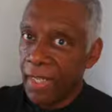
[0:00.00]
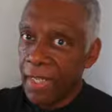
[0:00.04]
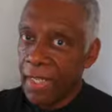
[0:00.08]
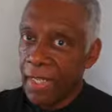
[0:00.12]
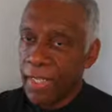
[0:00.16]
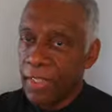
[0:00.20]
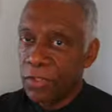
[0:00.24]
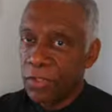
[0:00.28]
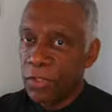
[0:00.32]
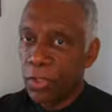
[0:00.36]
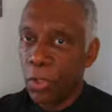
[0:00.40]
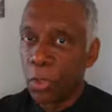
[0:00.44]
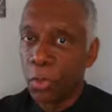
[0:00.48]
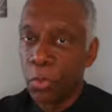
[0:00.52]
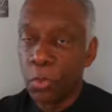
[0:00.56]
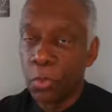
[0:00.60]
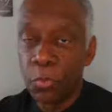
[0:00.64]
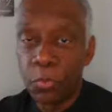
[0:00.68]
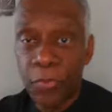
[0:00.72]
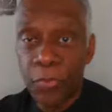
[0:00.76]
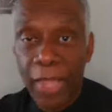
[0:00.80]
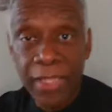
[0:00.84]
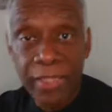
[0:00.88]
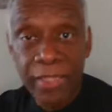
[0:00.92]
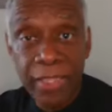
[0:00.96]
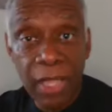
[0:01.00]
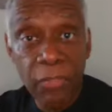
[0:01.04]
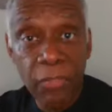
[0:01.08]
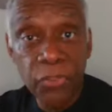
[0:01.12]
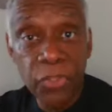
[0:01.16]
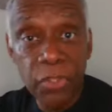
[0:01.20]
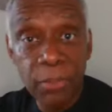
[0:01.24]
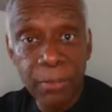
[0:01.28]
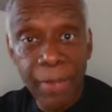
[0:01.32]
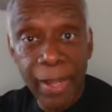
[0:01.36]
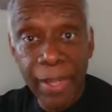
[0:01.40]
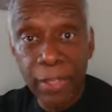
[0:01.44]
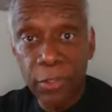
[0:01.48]
So that's how
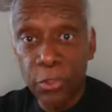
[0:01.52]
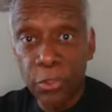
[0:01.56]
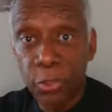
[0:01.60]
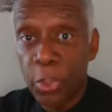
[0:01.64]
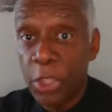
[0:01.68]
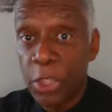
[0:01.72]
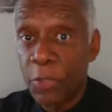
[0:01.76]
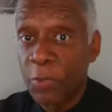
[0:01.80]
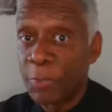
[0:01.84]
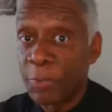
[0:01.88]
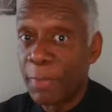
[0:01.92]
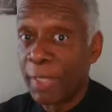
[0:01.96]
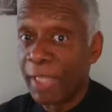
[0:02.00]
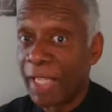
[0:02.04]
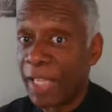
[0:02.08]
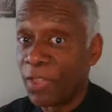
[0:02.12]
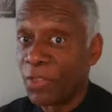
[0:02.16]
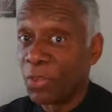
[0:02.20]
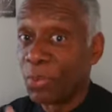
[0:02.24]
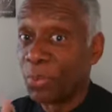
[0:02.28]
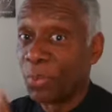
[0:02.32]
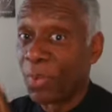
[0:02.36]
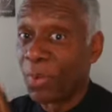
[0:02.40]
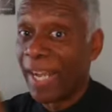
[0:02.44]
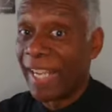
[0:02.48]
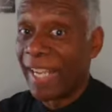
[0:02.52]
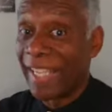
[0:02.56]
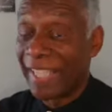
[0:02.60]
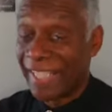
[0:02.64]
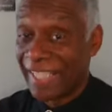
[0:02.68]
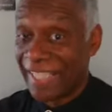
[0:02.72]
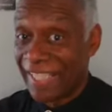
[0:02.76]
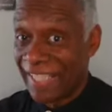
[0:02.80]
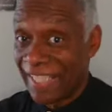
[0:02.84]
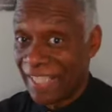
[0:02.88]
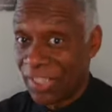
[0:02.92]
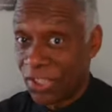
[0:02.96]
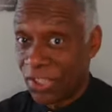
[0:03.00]
Jeremiah knew he was making the right
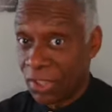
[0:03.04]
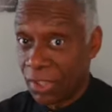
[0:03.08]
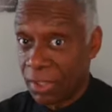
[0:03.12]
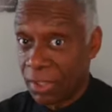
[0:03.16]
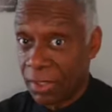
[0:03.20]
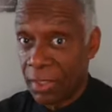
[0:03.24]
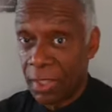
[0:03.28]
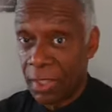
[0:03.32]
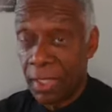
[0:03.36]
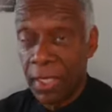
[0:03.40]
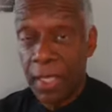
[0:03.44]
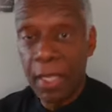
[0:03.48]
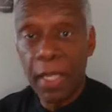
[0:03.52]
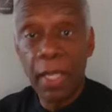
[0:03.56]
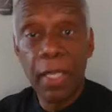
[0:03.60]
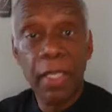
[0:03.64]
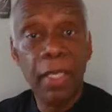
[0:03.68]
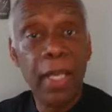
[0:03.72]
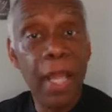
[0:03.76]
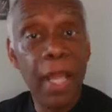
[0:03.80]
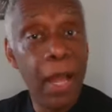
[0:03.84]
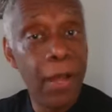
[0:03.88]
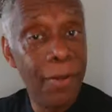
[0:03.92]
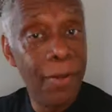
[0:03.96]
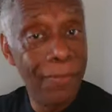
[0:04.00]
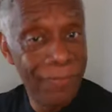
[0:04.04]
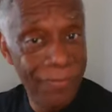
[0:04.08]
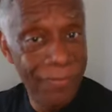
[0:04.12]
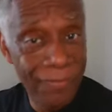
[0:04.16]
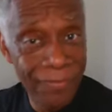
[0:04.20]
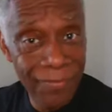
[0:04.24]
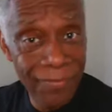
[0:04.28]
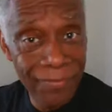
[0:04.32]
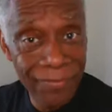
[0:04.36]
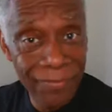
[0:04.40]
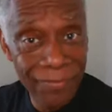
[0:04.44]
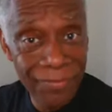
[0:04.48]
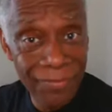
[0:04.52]
decision. Now,
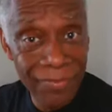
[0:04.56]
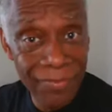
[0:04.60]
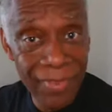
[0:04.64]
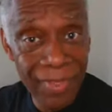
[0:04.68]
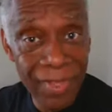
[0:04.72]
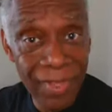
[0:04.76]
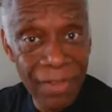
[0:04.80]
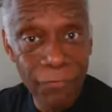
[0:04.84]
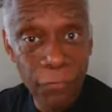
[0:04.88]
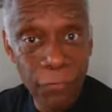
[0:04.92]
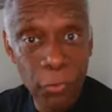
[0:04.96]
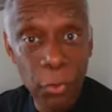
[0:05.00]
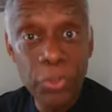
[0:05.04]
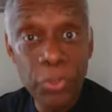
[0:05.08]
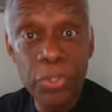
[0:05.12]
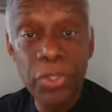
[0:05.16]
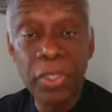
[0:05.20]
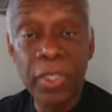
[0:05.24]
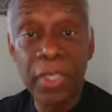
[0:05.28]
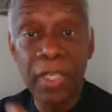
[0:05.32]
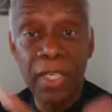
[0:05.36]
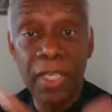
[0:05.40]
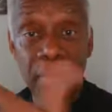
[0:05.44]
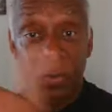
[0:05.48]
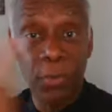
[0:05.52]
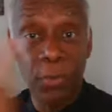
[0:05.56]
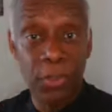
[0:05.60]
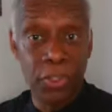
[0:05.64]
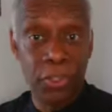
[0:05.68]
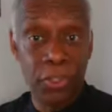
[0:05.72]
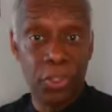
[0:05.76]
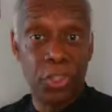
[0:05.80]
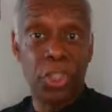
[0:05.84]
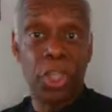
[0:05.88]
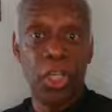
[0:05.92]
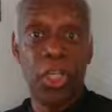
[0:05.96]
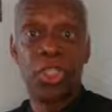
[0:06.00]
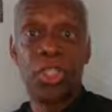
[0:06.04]
unfortunately, he was
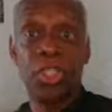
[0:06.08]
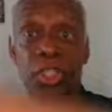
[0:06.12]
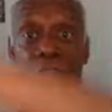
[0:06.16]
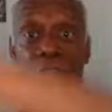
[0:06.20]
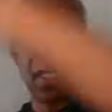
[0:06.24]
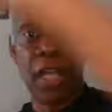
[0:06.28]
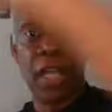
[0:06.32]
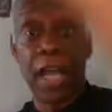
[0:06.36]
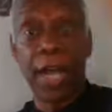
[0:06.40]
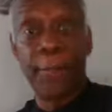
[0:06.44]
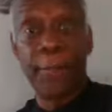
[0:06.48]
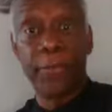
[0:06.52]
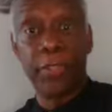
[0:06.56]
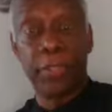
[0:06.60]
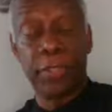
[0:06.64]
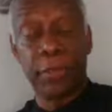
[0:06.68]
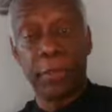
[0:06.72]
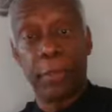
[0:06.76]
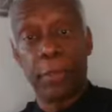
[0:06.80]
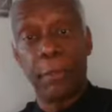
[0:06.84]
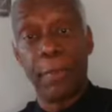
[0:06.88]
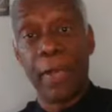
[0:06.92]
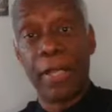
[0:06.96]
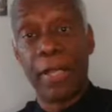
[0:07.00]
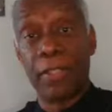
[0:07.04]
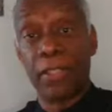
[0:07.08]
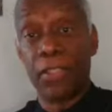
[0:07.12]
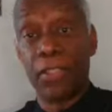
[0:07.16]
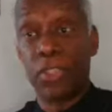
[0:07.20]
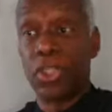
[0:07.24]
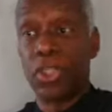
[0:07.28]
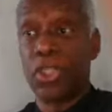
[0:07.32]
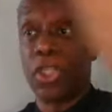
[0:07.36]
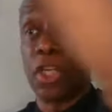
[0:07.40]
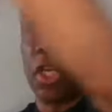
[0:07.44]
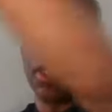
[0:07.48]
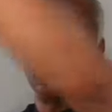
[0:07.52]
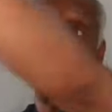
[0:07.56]
judging. God was about to
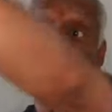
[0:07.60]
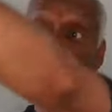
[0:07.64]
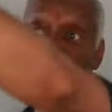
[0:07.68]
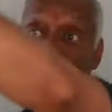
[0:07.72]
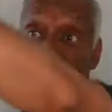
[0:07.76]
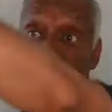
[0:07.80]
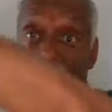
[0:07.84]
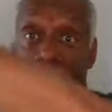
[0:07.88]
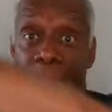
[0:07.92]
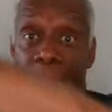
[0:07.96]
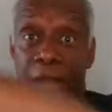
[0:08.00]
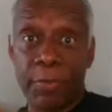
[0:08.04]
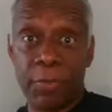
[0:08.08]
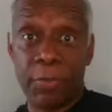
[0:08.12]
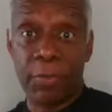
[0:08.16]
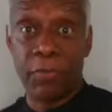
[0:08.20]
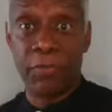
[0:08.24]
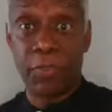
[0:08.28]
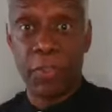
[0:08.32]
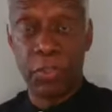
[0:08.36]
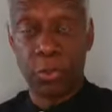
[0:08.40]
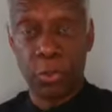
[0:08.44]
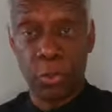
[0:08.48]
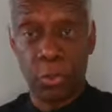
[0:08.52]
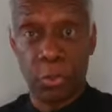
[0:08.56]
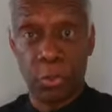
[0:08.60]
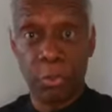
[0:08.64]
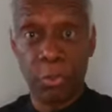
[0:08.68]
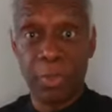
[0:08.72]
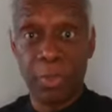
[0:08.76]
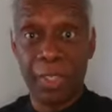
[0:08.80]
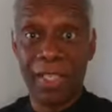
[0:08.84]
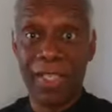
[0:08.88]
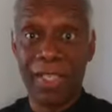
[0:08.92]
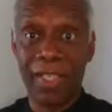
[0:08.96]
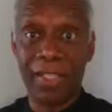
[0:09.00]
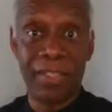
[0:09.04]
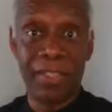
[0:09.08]
judge the tribes of Israel
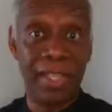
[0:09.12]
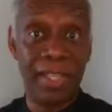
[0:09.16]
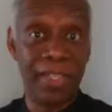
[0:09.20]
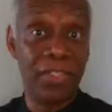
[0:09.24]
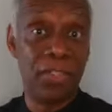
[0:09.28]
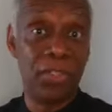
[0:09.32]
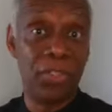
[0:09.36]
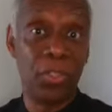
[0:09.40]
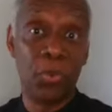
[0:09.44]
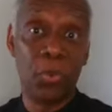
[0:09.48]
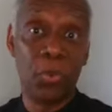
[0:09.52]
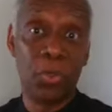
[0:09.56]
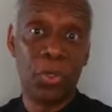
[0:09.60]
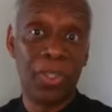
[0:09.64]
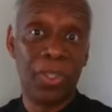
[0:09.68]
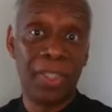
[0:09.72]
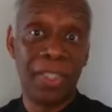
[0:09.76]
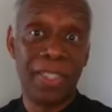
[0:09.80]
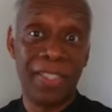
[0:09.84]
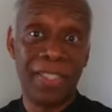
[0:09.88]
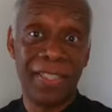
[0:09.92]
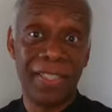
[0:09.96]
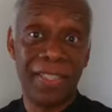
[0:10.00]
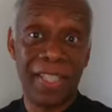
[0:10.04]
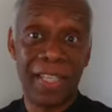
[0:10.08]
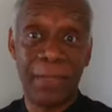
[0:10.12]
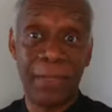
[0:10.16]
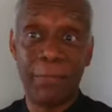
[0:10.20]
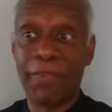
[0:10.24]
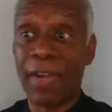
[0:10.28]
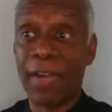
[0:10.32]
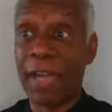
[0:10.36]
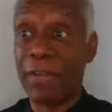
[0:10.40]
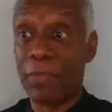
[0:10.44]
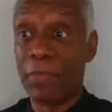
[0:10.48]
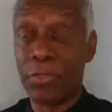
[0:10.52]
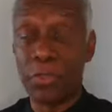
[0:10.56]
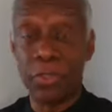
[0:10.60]
because they still weren't listening to him.
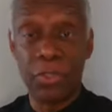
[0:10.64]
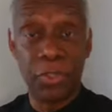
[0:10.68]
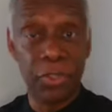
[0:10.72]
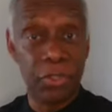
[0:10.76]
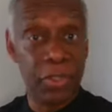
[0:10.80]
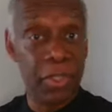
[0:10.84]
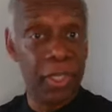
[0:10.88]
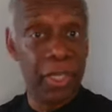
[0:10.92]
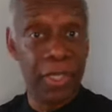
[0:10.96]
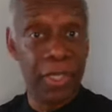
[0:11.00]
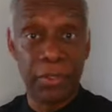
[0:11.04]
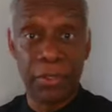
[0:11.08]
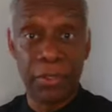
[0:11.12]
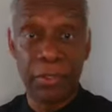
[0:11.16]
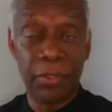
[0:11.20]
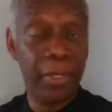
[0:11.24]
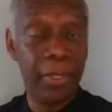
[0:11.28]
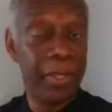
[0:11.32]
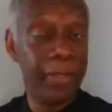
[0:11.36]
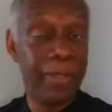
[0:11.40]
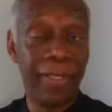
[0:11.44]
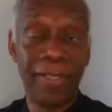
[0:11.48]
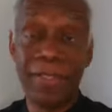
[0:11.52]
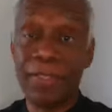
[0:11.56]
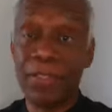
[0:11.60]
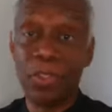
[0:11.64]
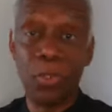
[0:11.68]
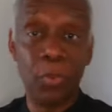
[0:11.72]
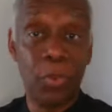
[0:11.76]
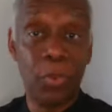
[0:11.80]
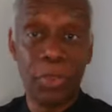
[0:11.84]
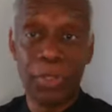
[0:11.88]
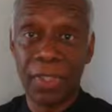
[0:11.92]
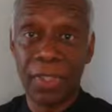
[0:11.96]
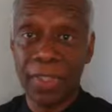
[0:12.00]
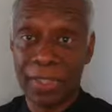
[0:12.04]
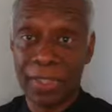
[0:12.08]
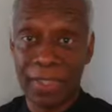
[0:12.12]
500 years later, they still
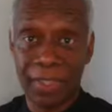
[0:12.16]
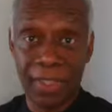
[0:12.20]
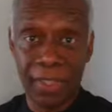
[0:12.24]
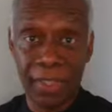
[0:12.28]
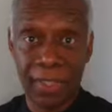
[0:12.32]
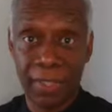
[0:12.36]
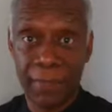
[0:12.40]
weren't listening.